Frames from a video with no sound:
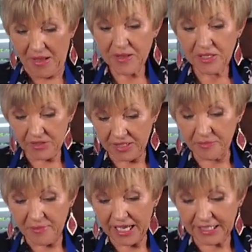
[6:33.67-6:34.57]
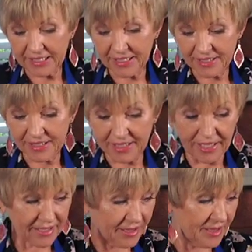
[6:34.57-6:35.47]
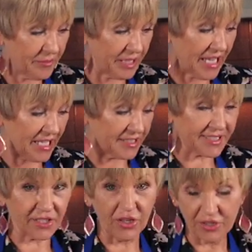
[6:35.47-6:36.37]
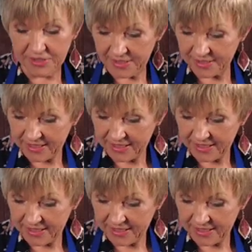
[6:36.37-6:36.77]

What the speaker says: you can make banana scones,